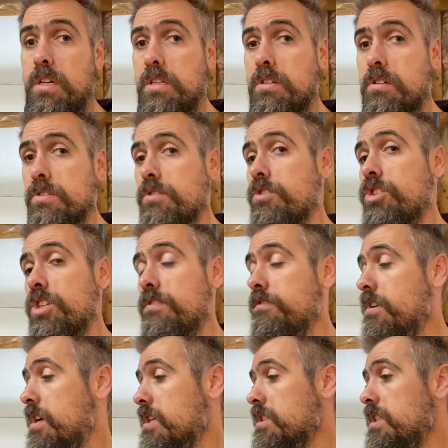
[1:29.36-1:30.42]
calls her She
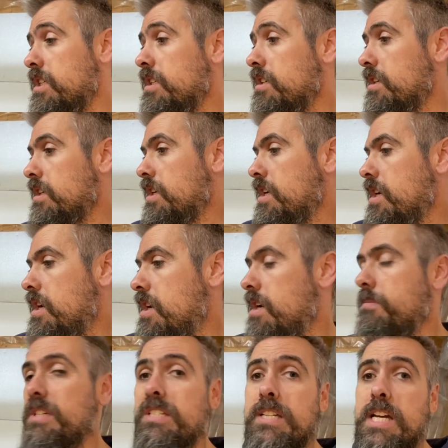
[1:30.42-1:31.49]
Foxy.
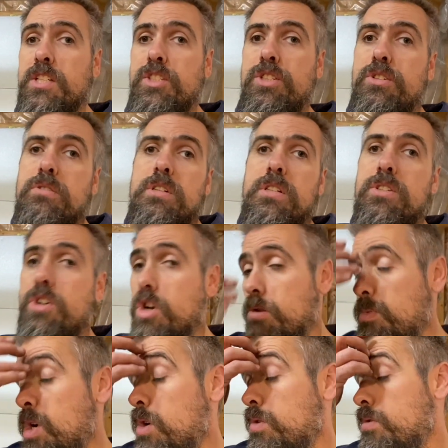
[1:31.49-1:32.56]
Um, he's actually doing a
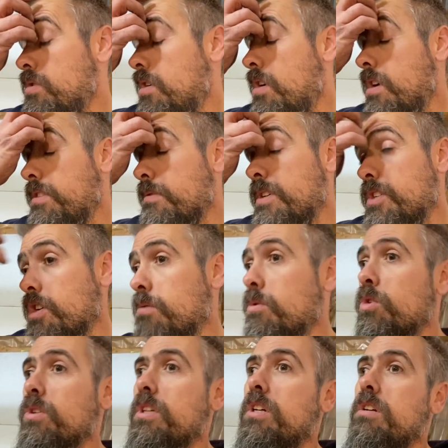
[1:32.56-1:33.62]
turbo on three
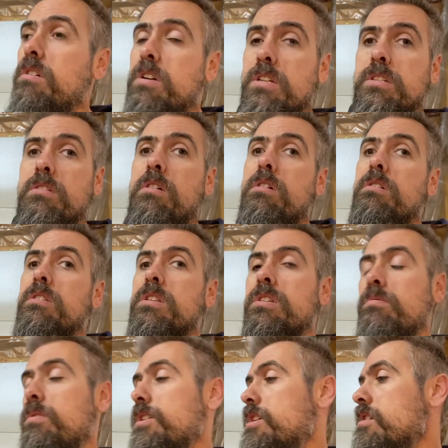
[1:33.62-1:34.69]
turbo kit on his car
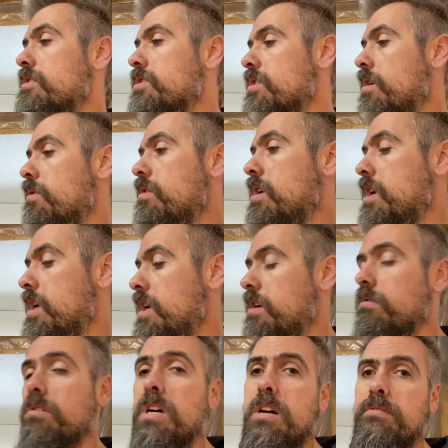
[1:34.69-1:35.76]
this winter, so
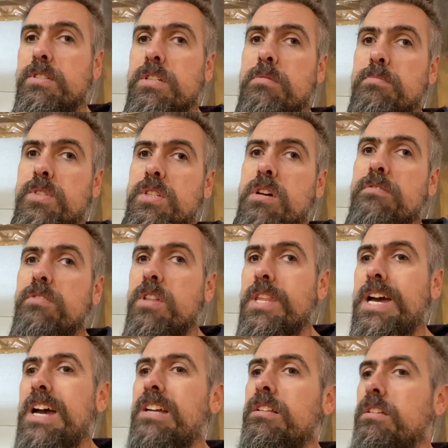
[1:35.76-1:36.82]
we'll have some stuff on
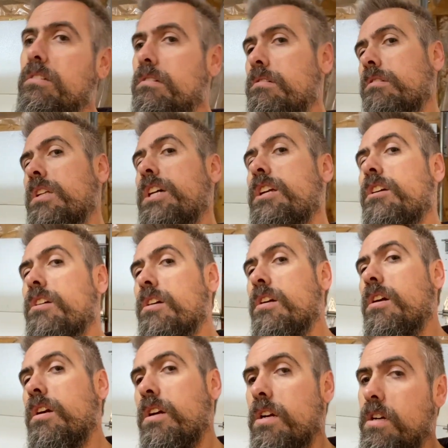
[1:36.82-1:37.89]
that later
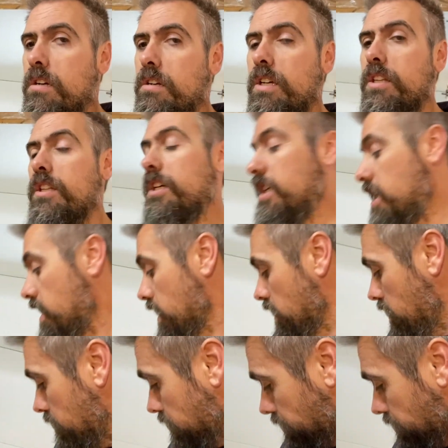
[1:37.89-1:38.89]
in the year.